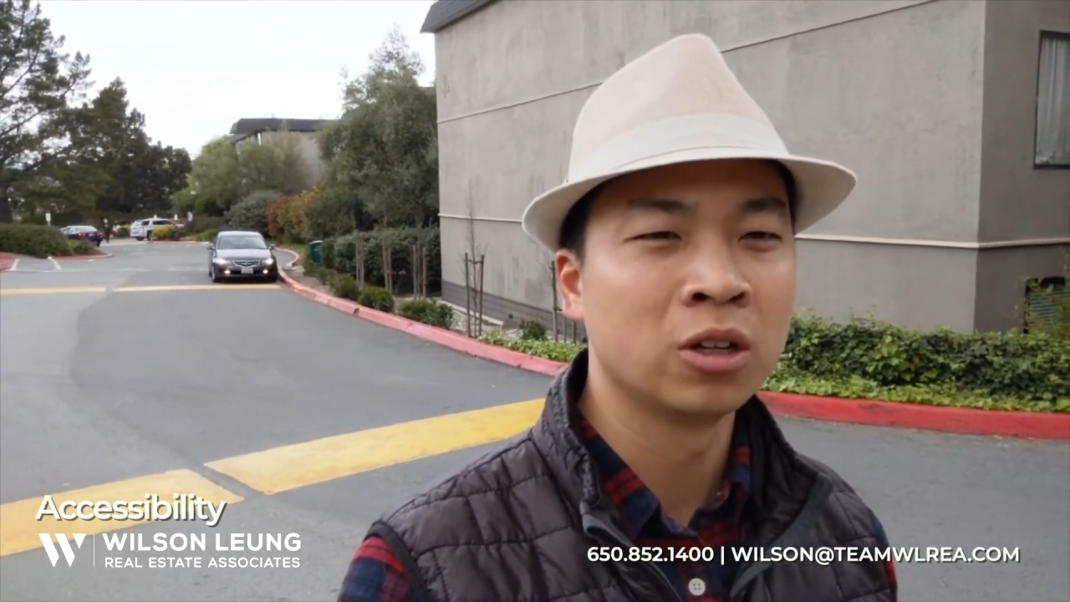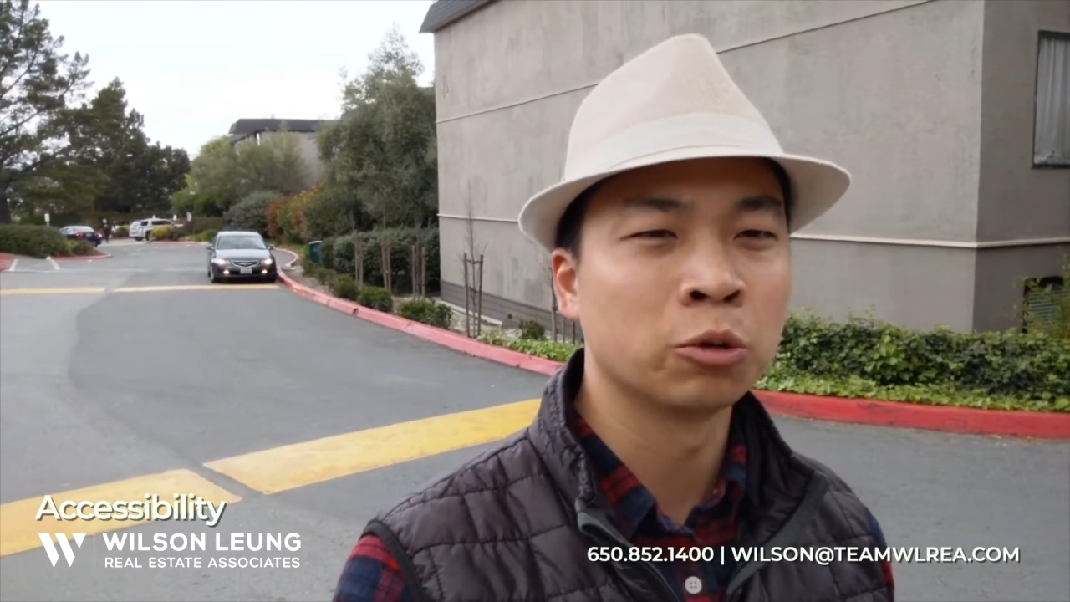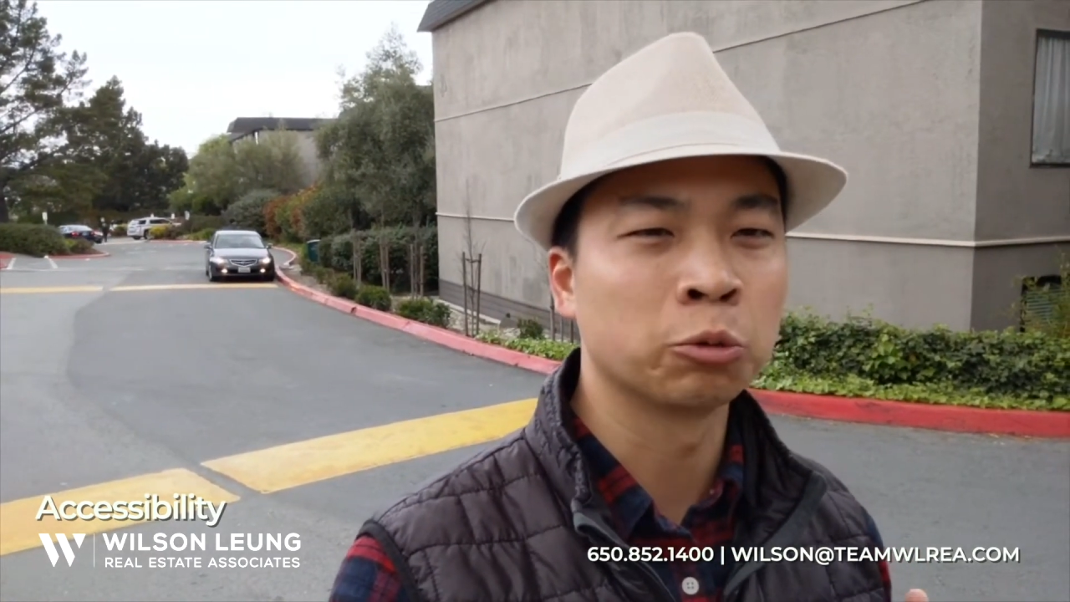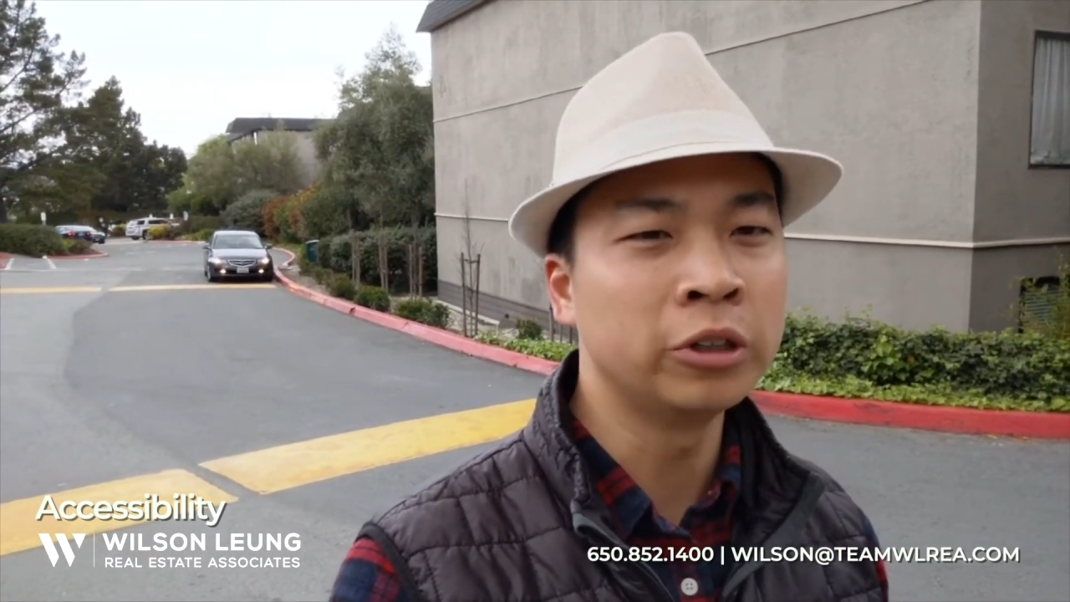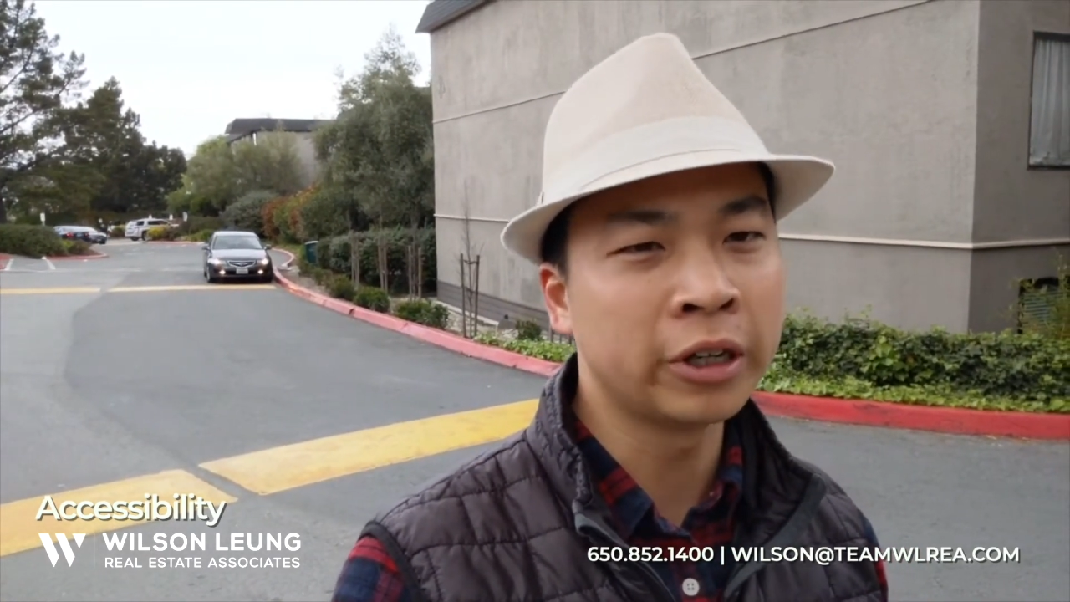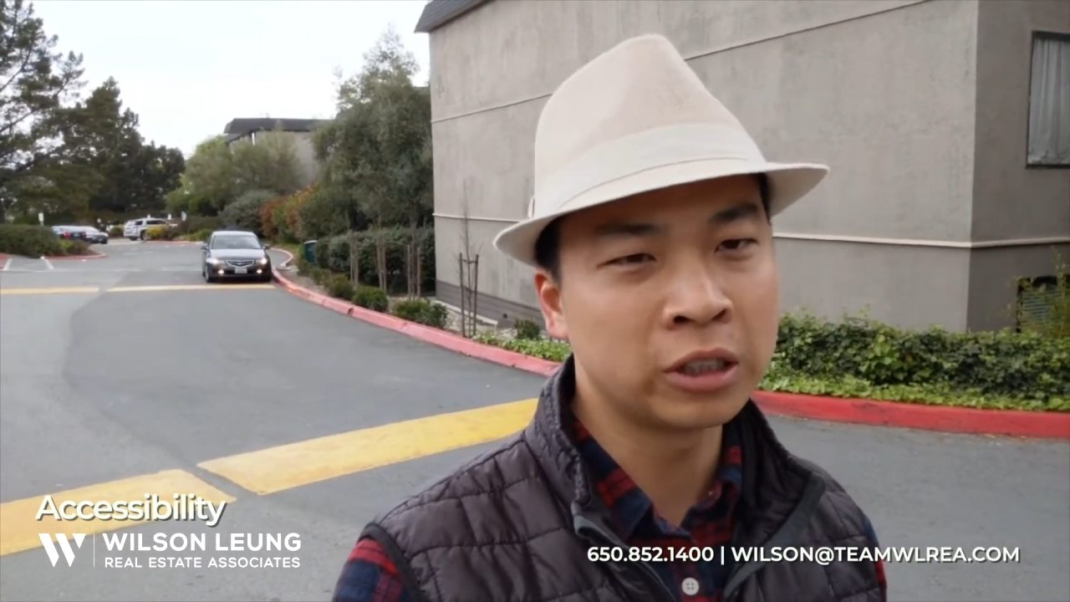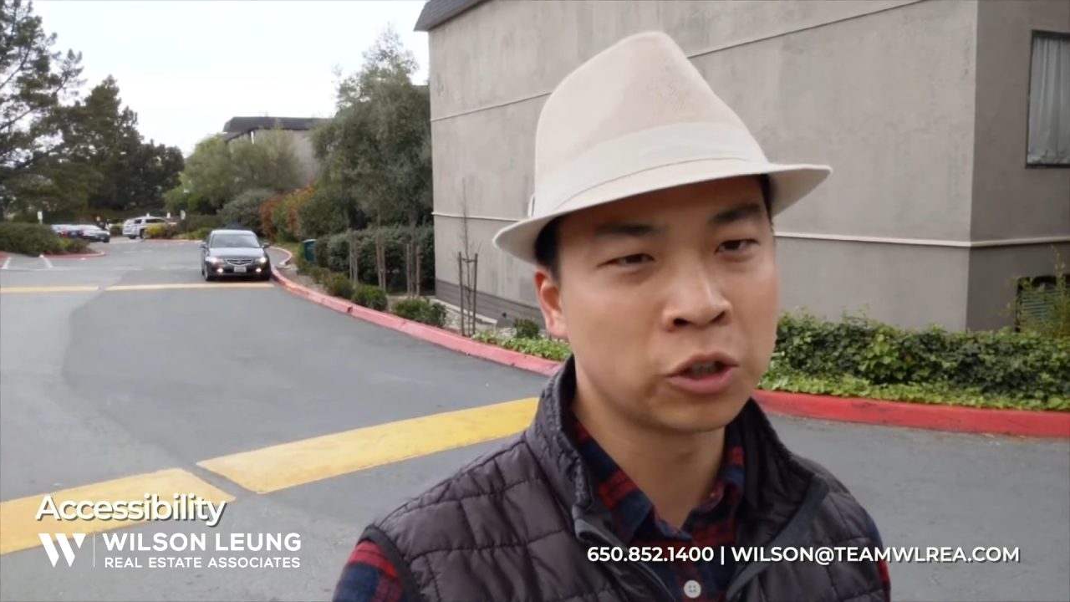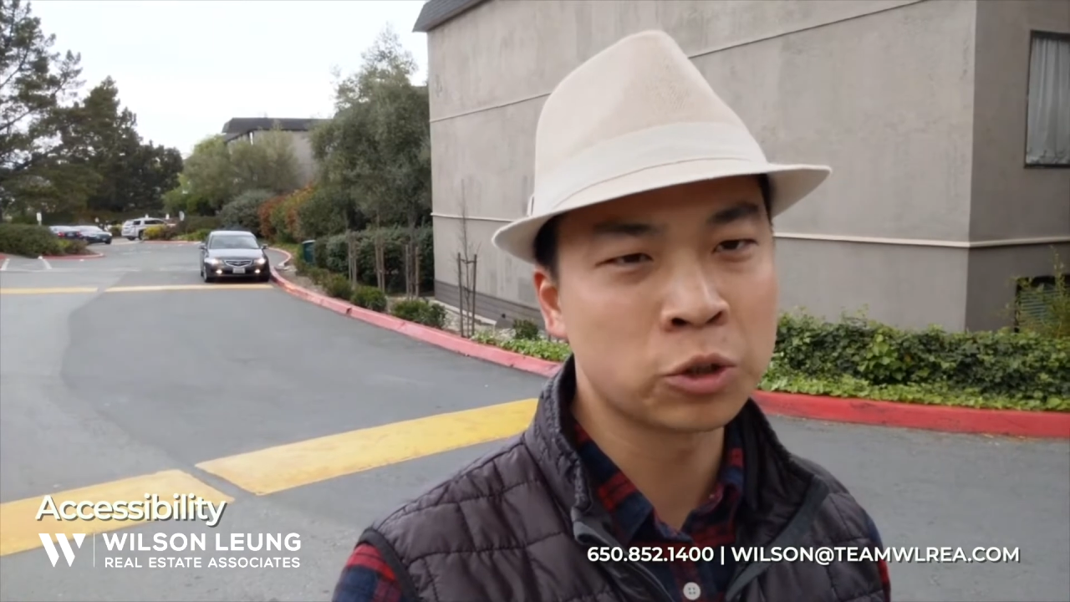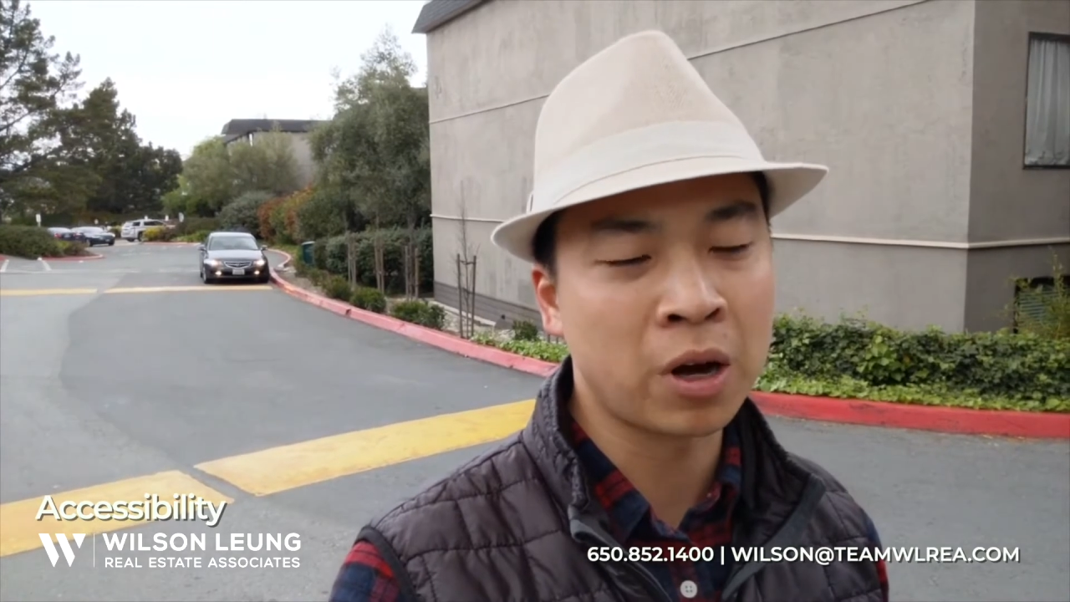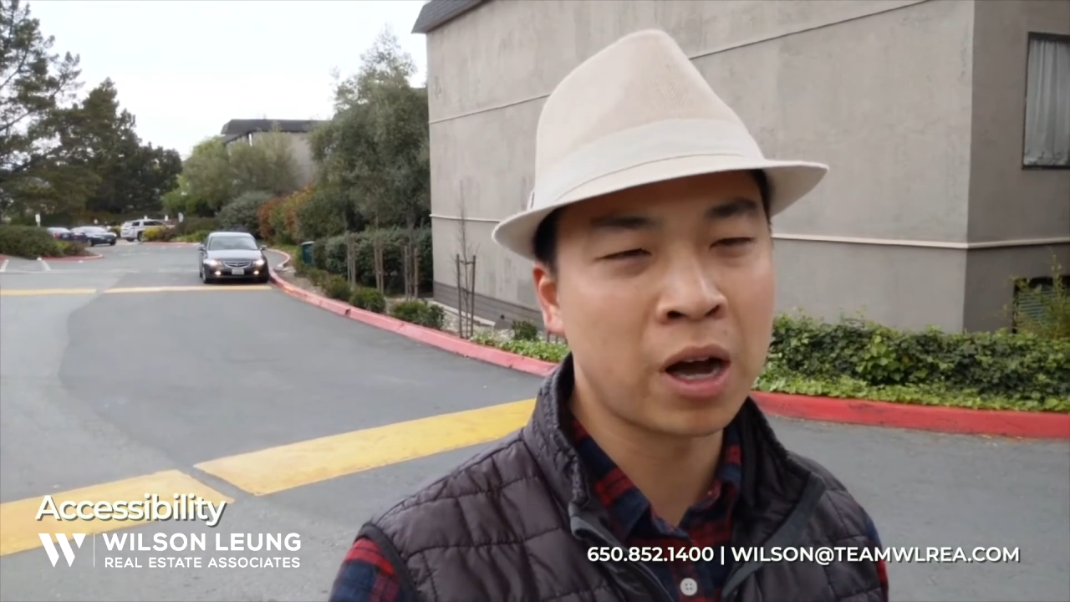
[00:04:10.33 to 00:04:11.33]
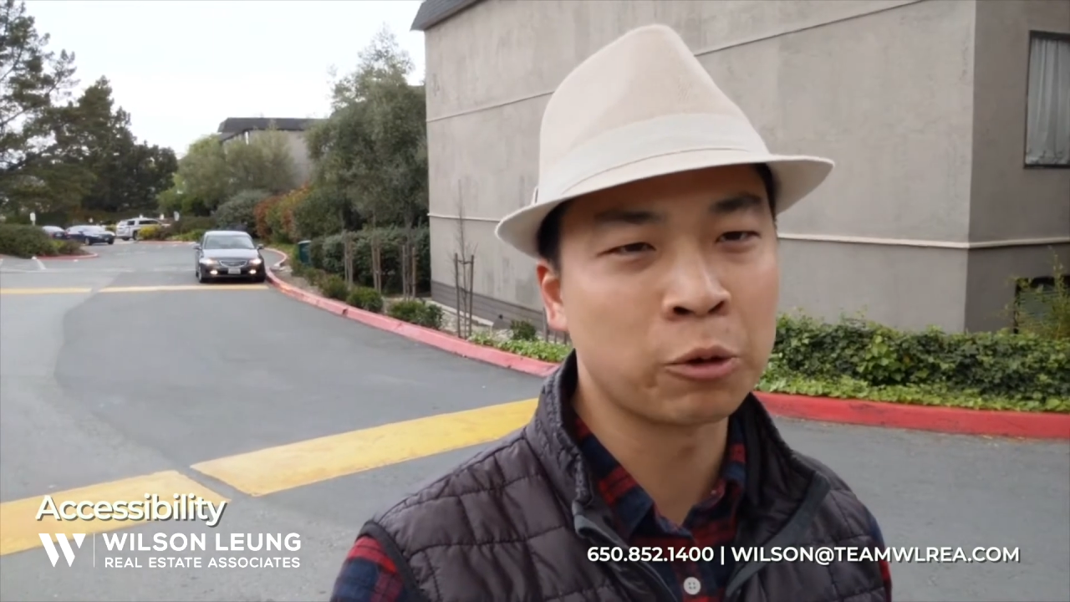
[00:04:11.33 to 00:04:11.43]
really close by,